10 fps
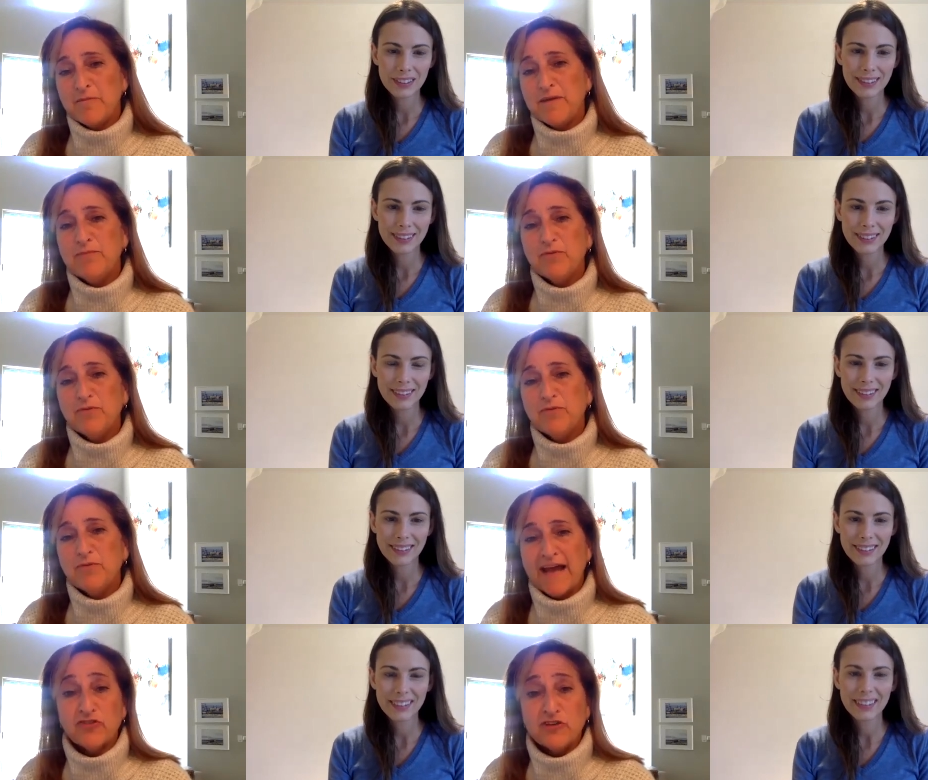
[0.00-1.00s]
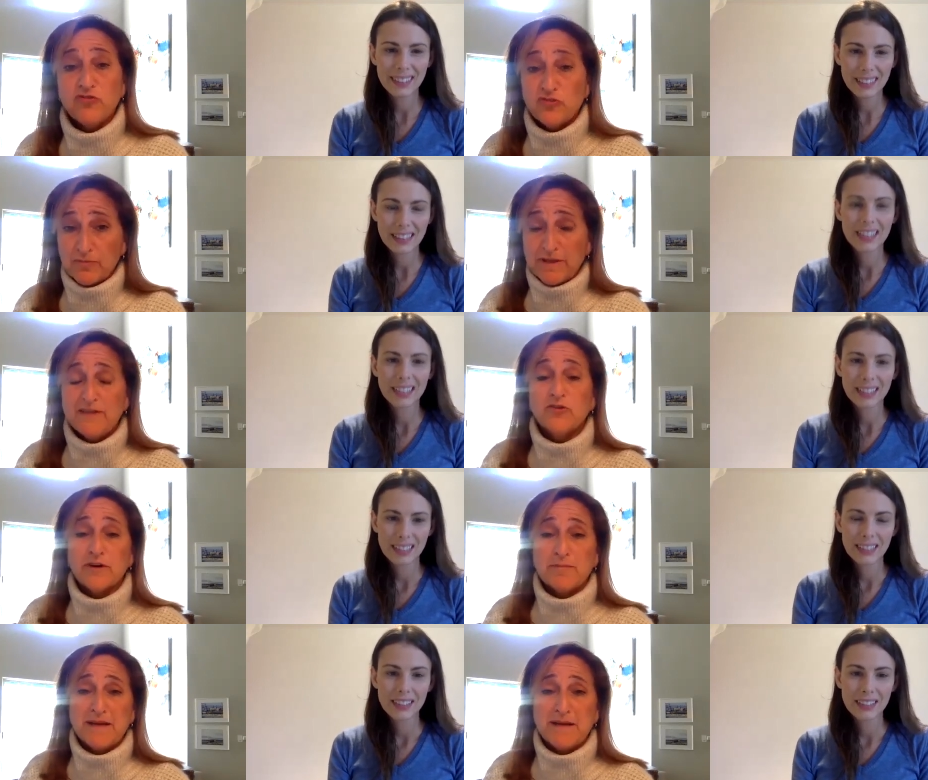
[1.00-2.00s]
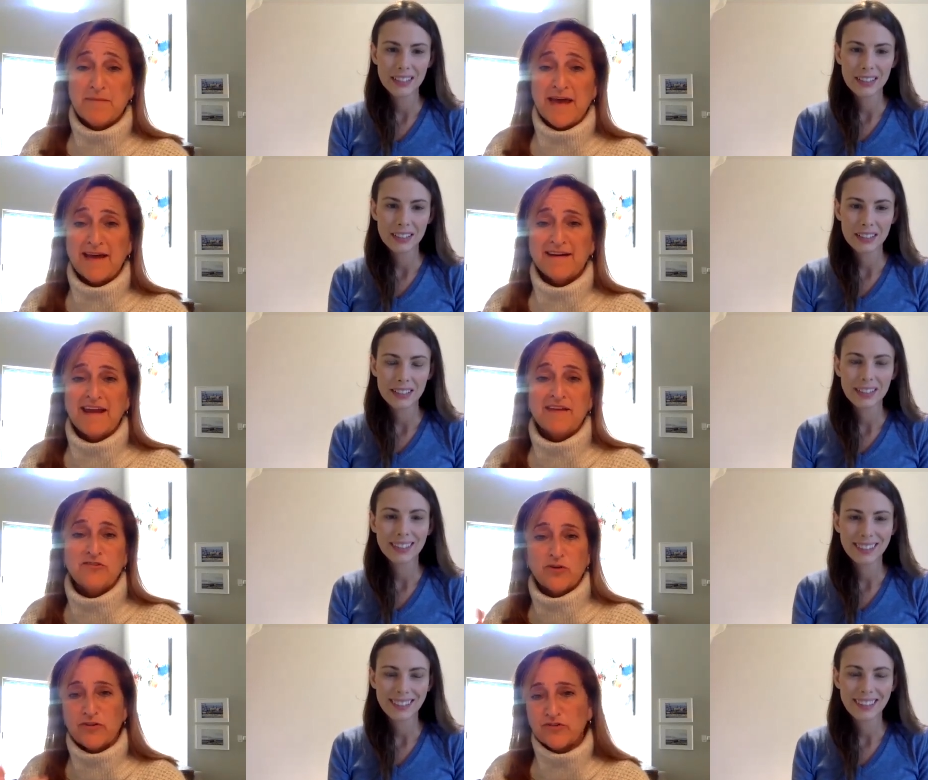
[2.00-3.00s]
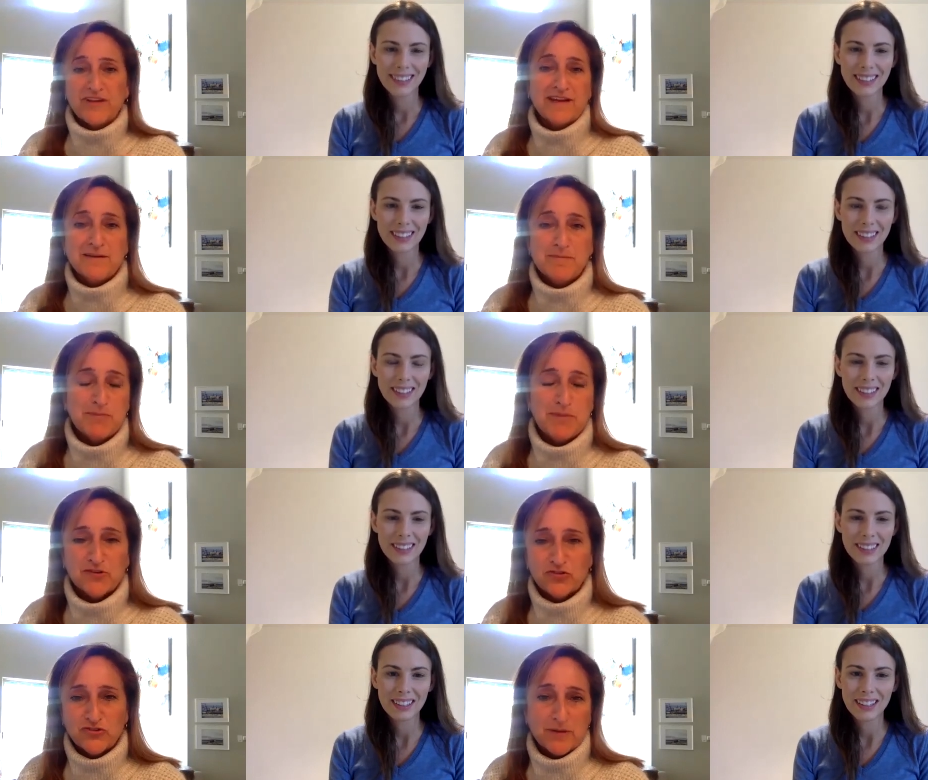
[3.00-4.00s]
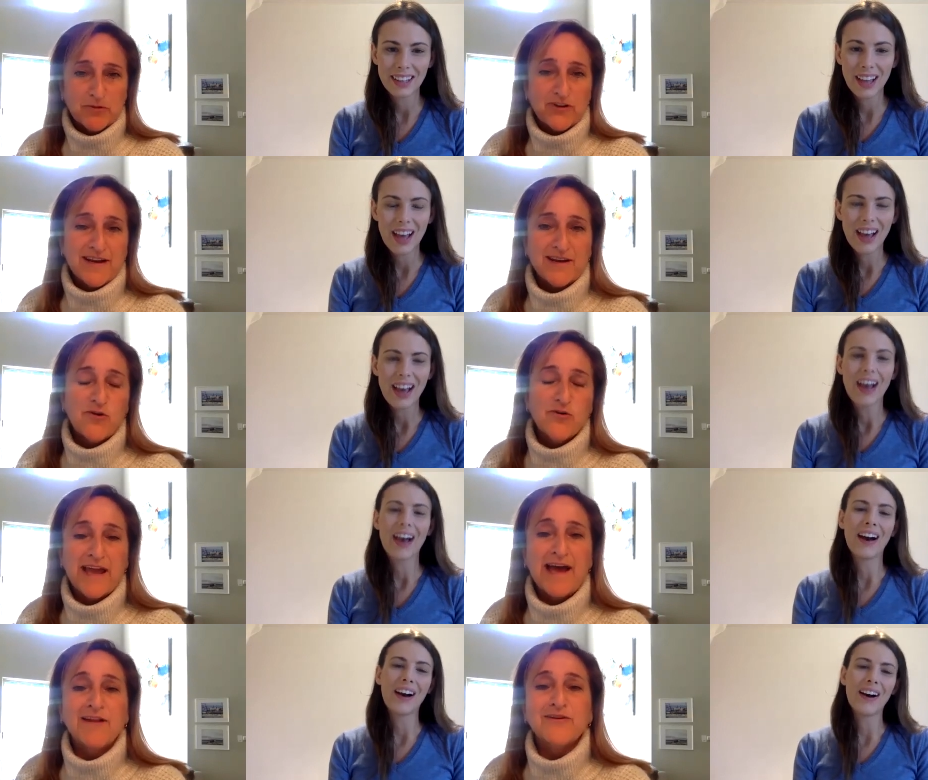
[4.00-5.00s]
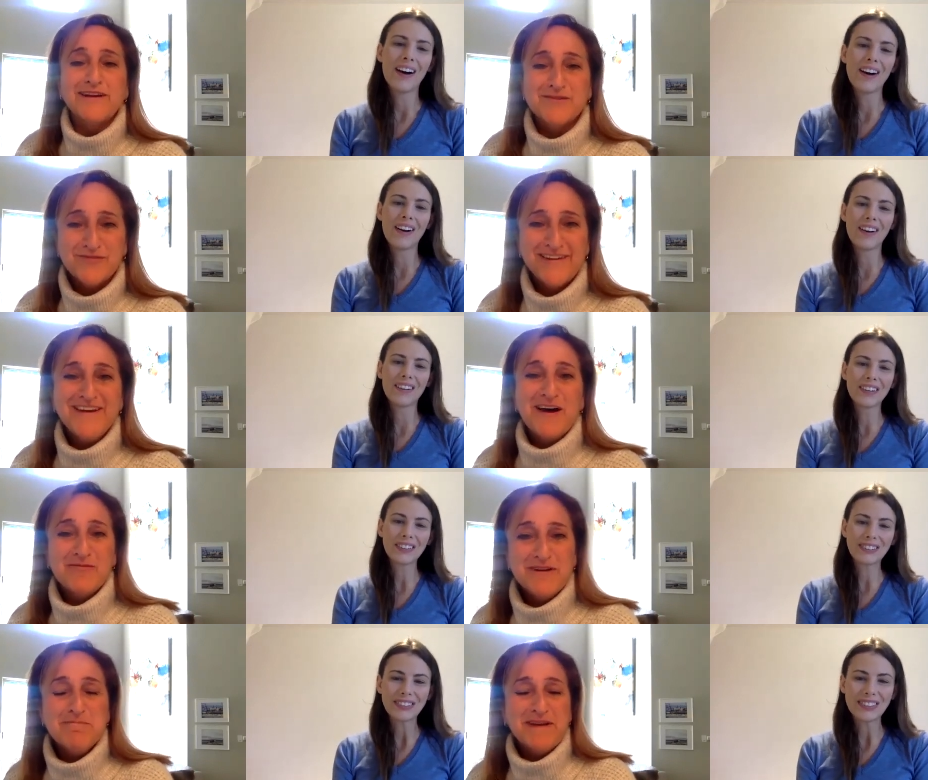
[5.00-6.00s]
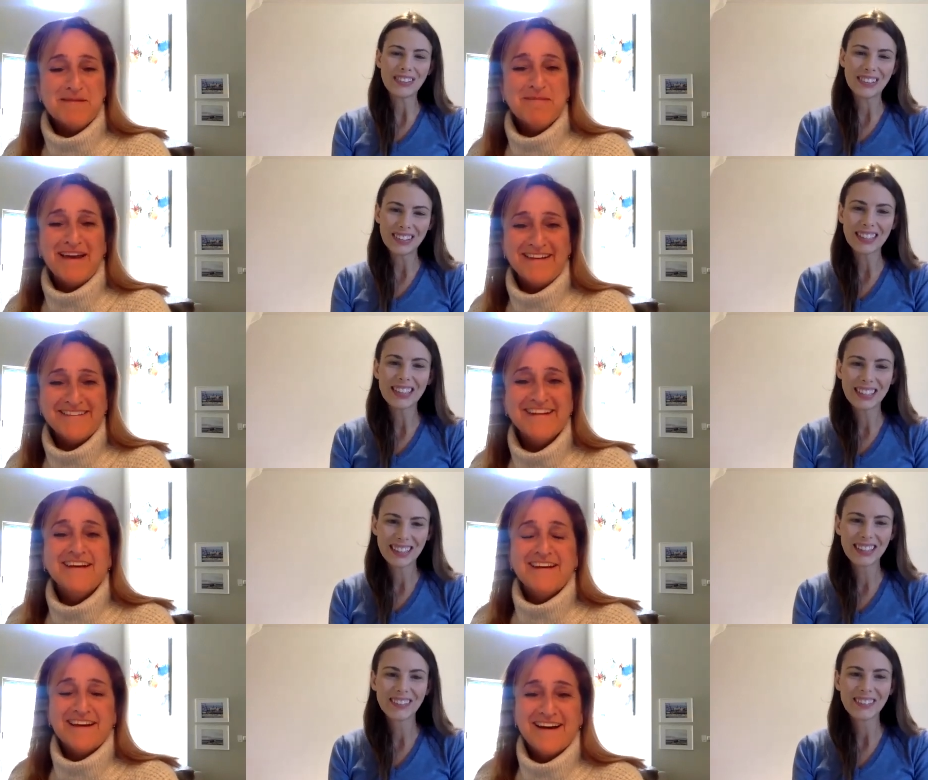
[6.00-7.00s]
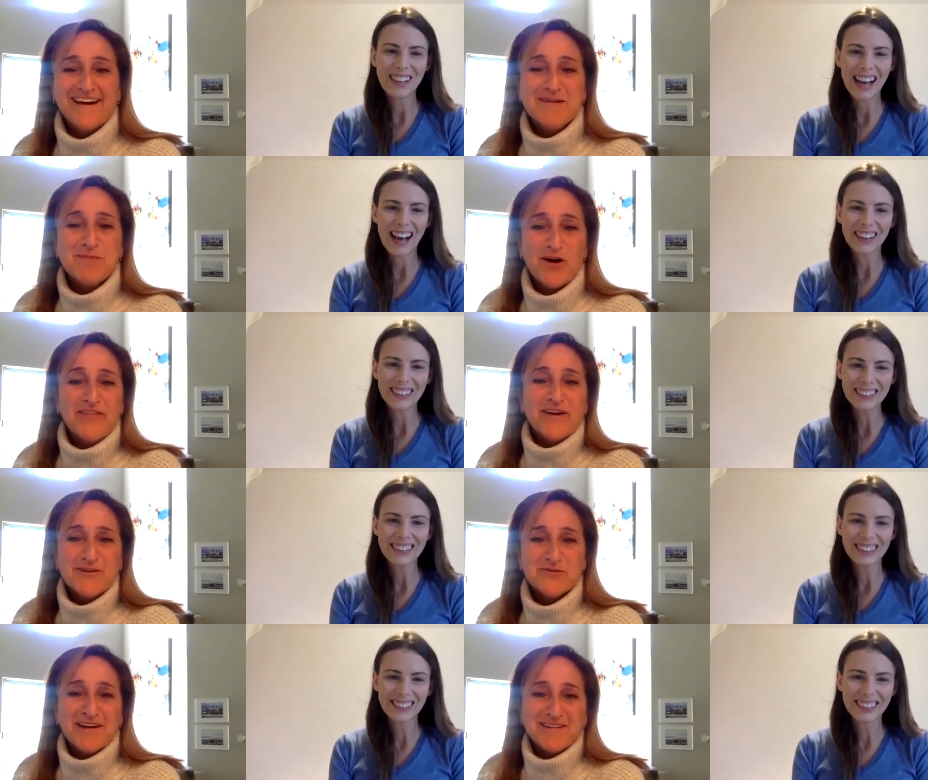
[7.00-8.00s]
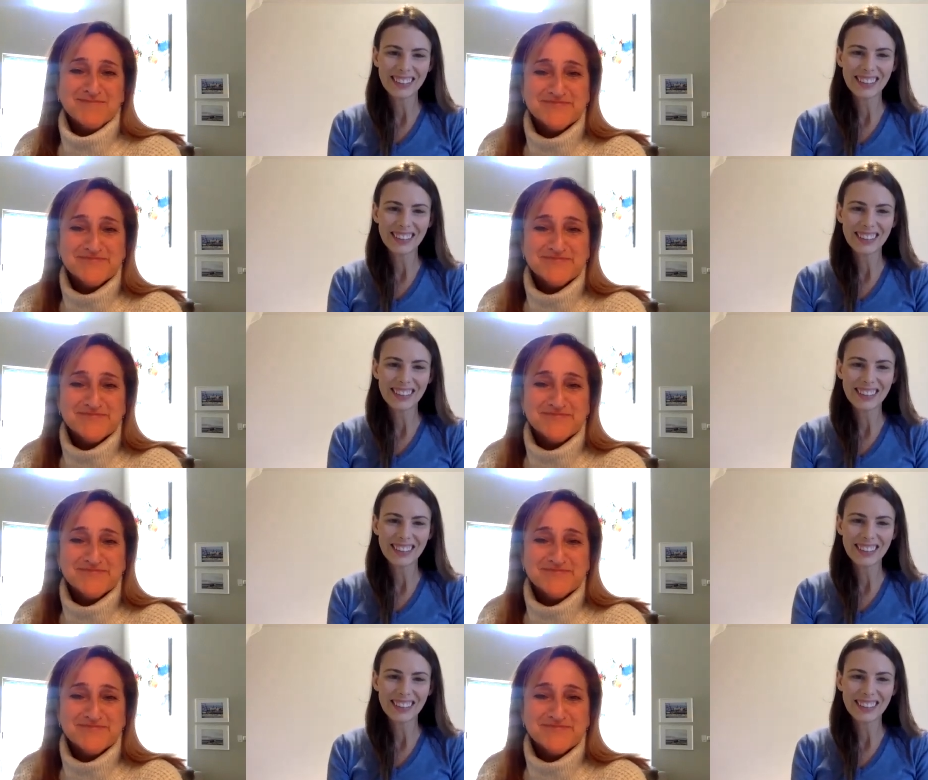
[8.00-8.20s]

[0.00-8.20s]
Speaker 1: people that actually used to be Newark Minuteman. And so they're sending me pictures. I'm creating a whole gallery of, of Minutemen um, on there as well.